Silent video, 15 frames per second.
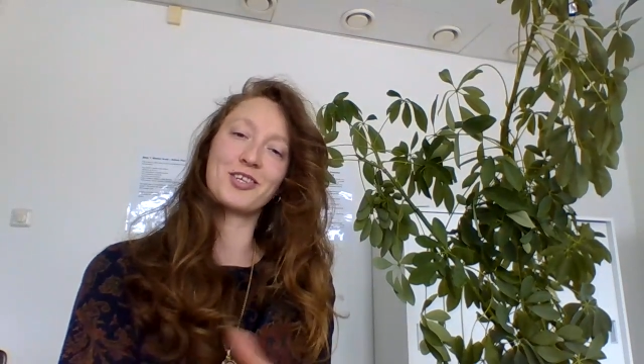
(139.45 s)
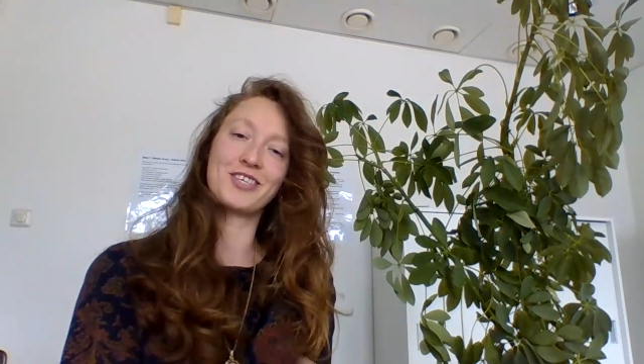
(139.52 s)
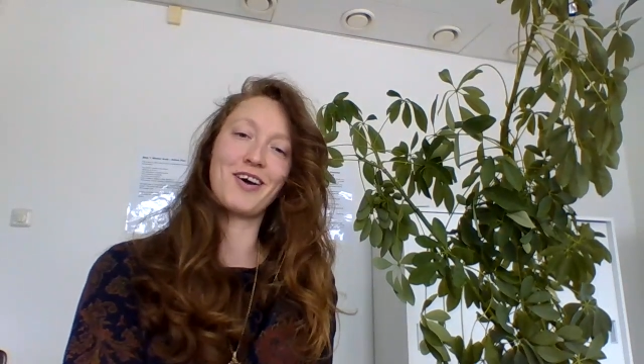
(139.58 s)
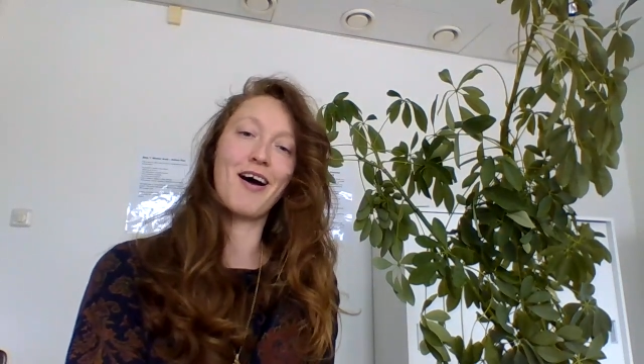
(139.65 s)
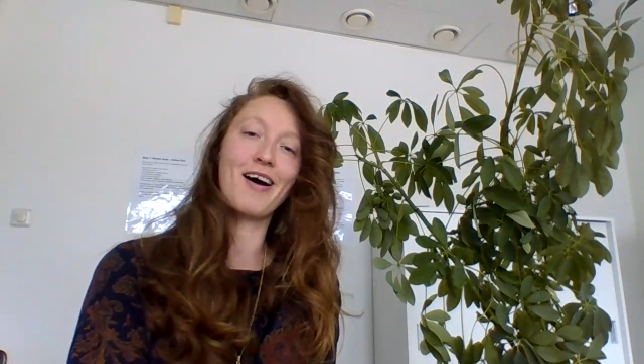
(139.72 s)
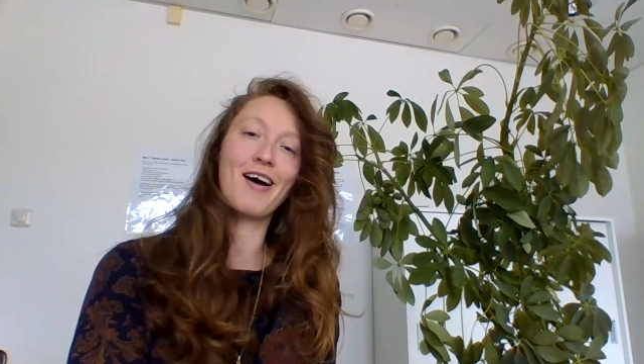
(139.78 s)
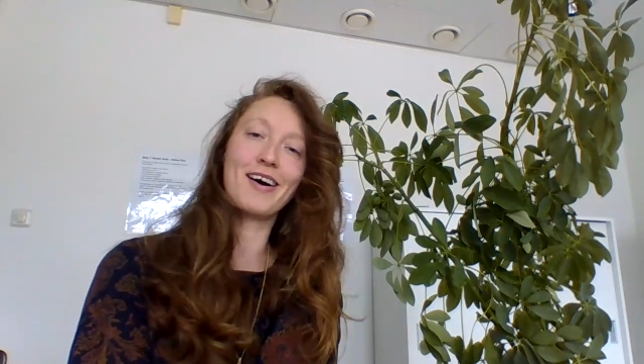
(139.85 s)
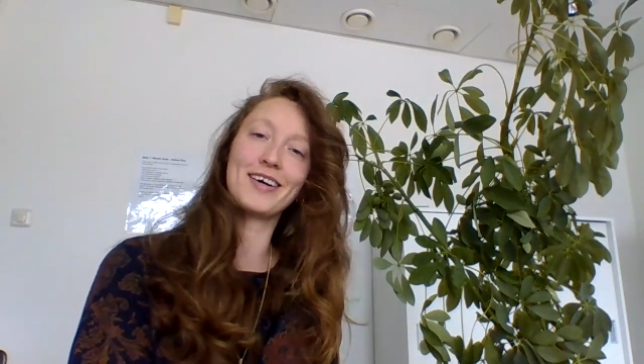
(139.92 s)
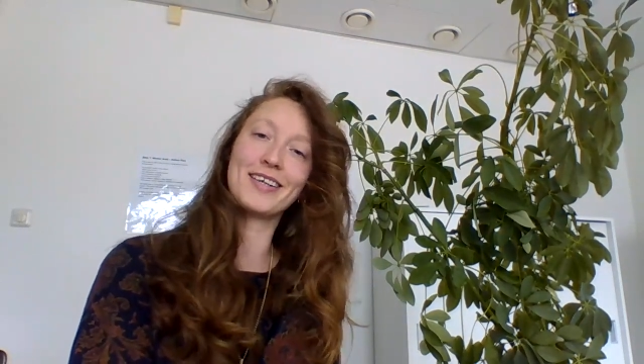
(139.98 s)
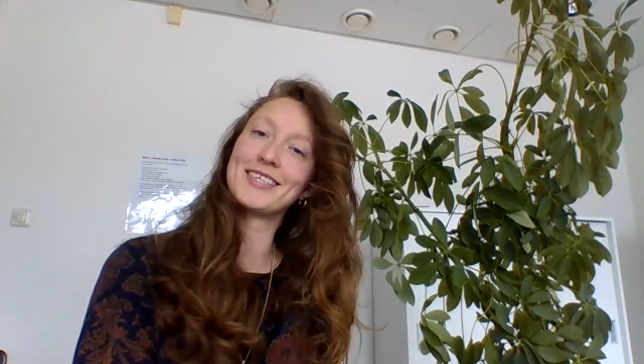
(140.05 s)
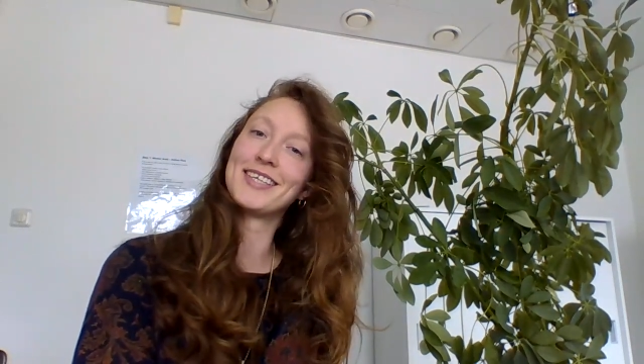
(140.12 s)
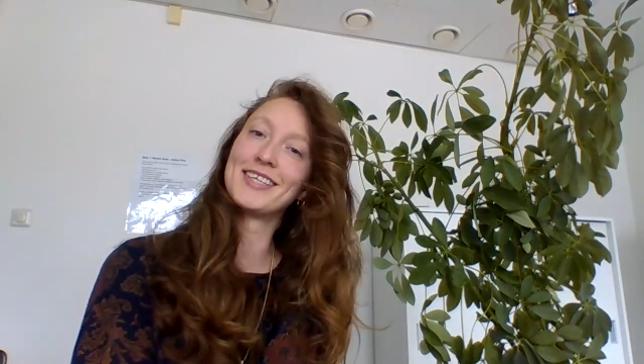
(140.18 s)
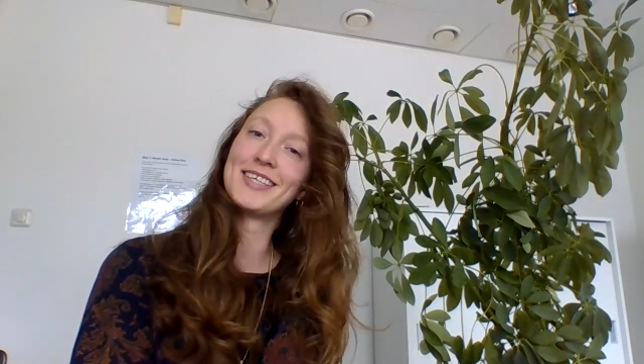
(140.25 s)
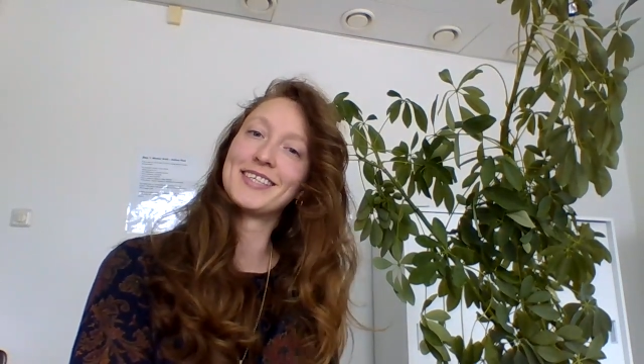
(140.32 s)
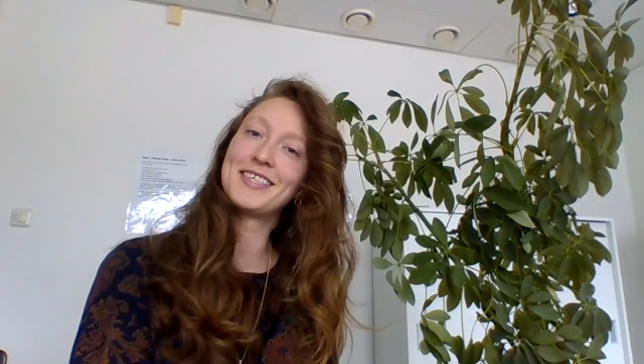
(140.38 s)
child
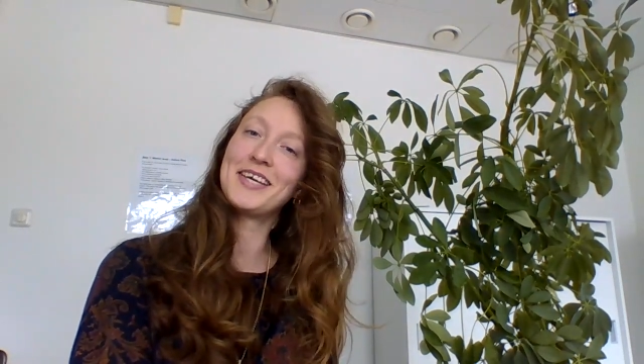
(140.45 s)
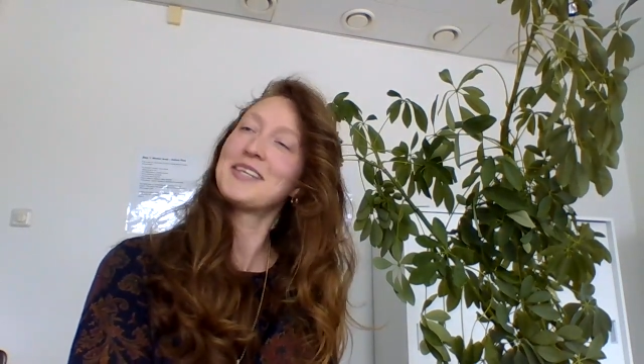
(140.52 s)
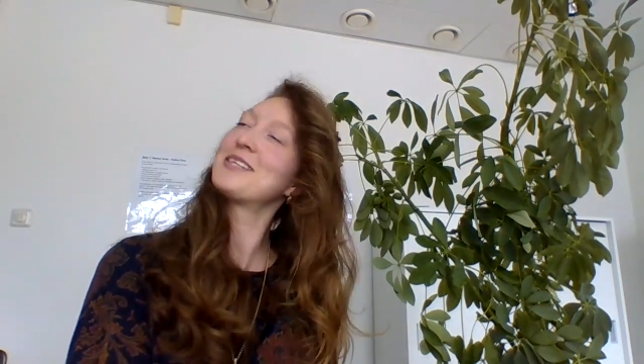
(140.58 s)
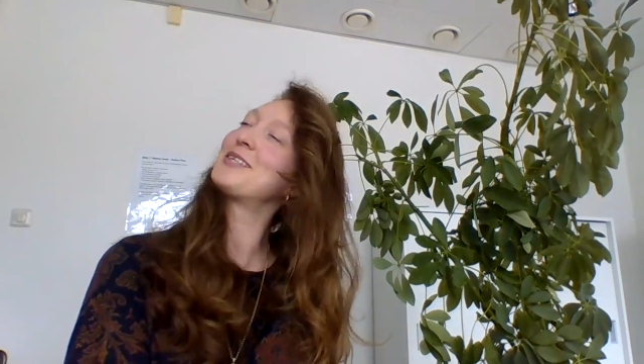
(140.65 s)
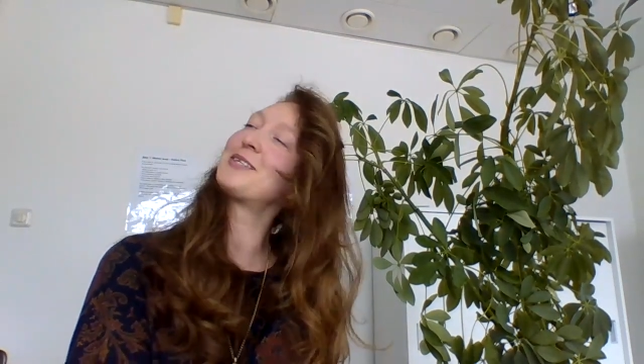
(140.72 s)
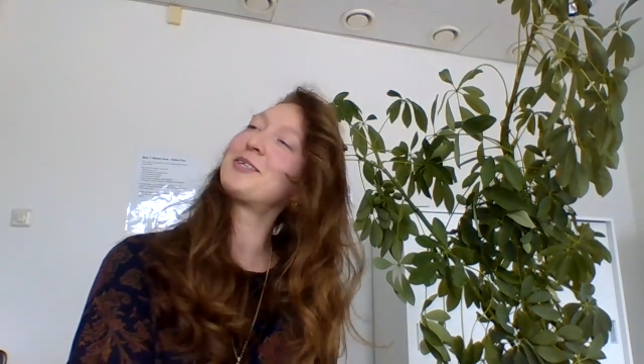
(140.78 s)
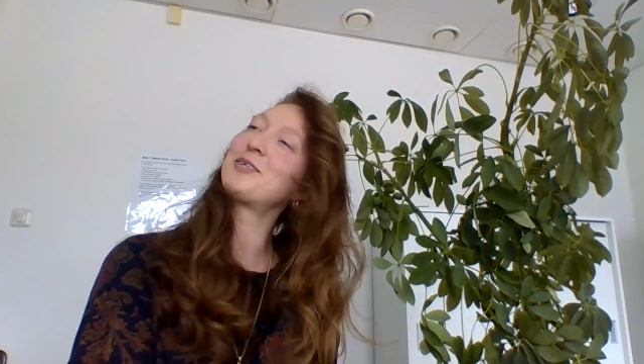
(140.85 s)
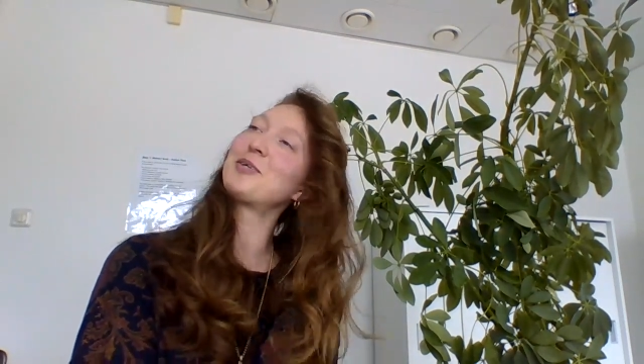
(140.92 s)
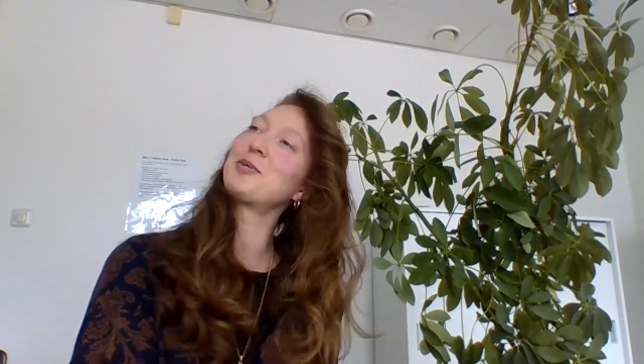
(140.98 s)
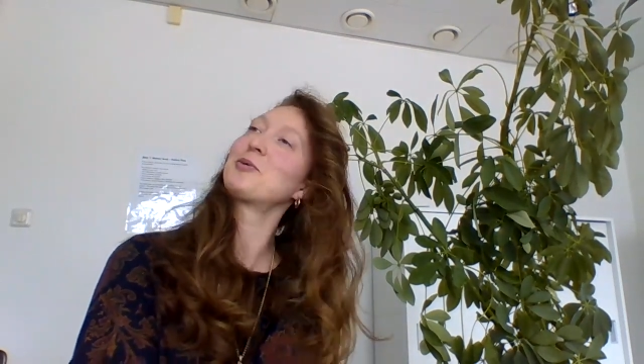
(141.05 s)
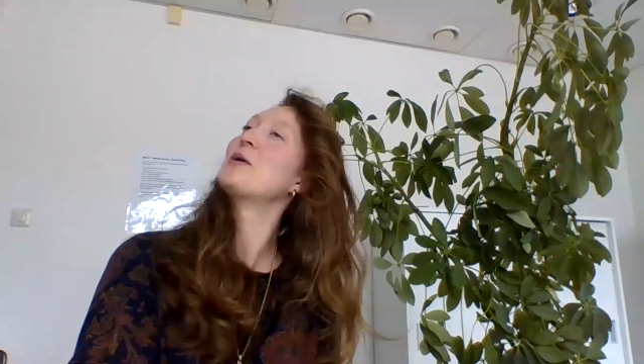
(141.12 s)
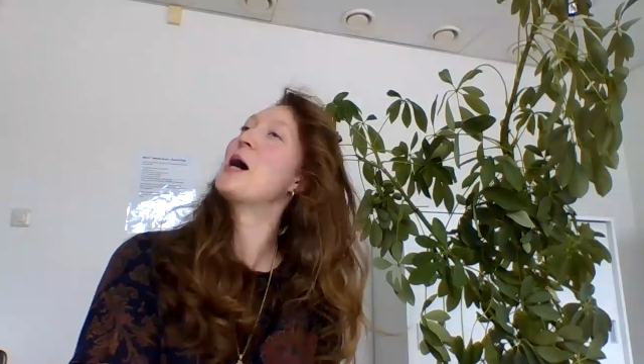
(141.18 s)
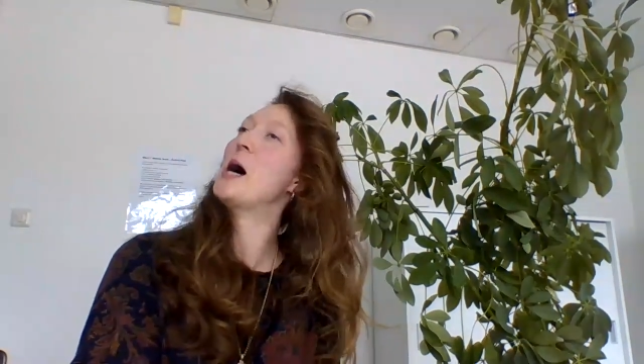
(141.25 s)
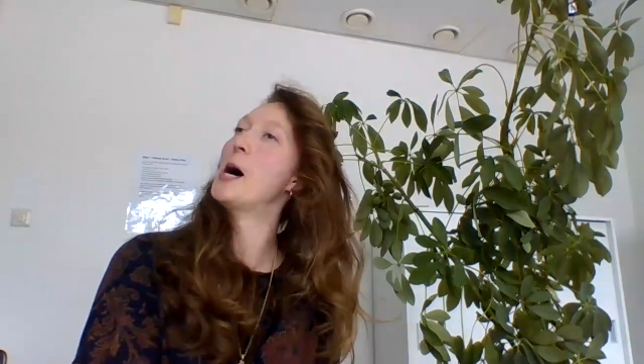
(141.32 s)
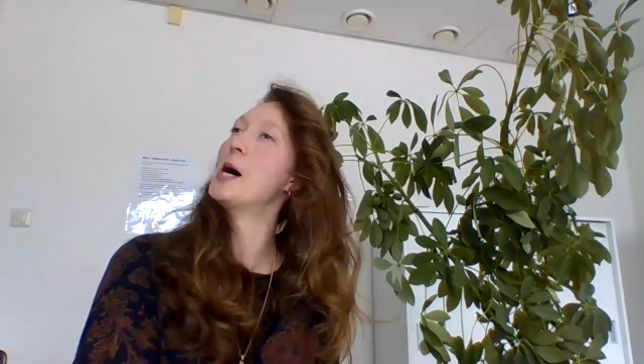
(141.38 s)
tends to